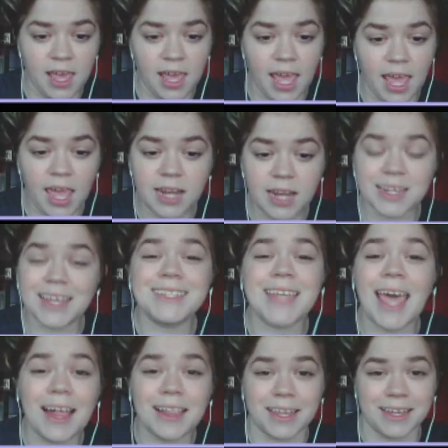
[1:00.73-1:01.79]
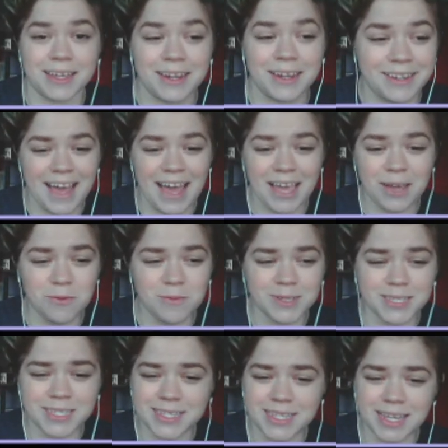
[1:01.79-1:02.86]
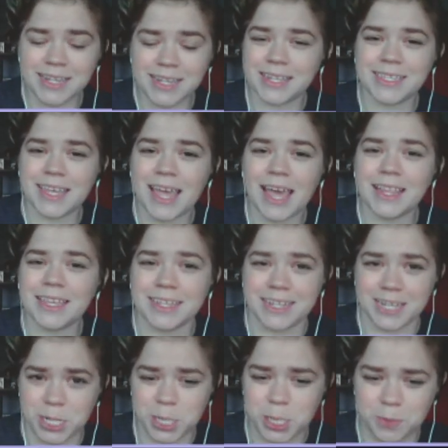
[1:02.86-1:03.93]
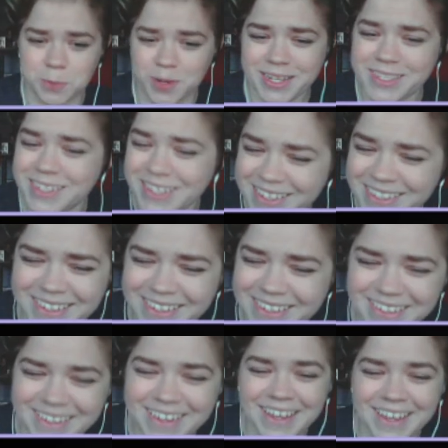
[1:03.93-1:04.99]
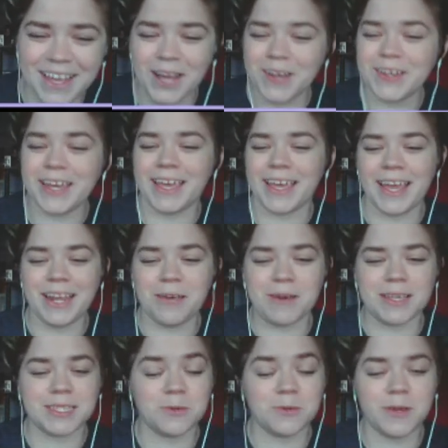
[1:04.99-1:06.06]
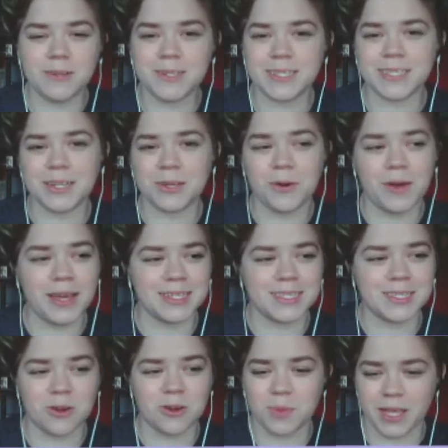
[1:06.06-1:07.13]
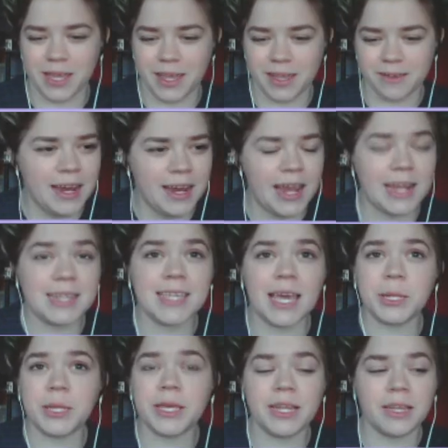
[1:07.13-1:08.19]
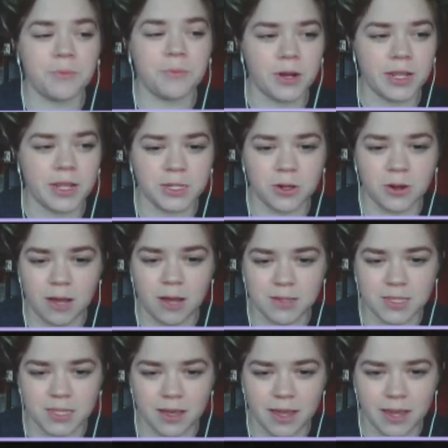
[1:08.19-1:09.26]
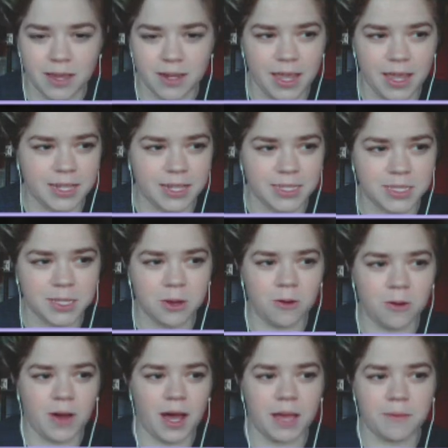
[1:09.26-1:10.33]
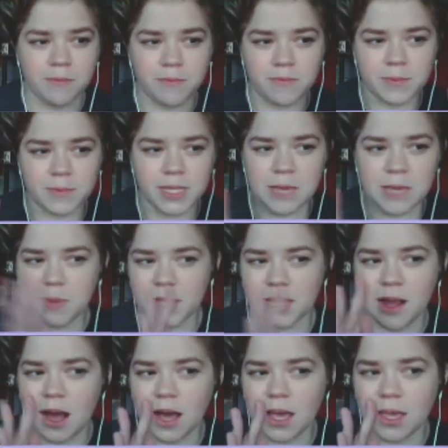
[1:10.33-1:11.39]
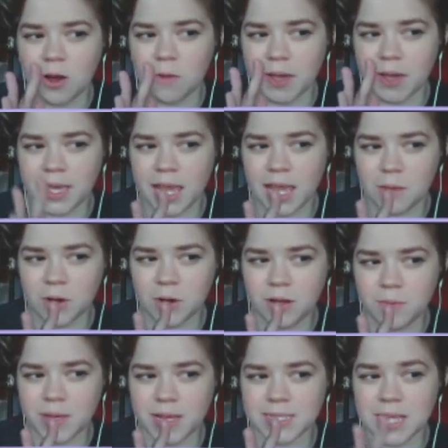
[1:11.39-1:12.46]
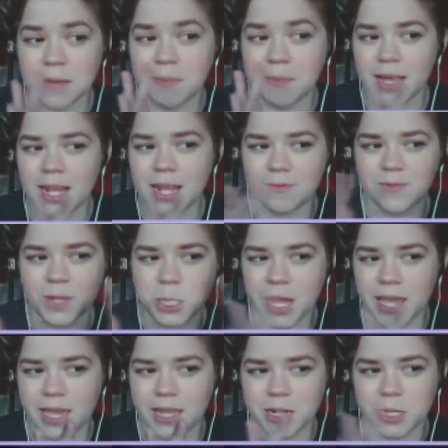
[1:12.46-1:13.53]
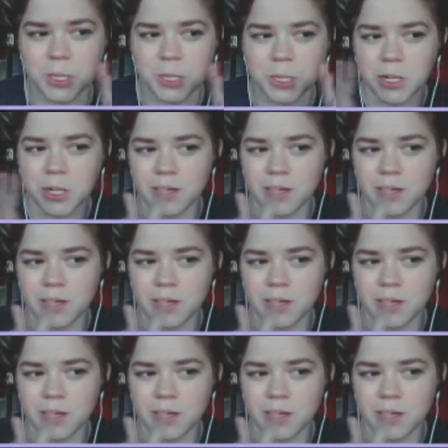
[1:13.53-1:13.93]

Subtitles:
and Italian. I almost said Italianish, but... Okay, anyway, so we are just going to go ahead and start playing. It is actually getting pretty dark outside, and so I'm keeping an eye on my camera because I might have to change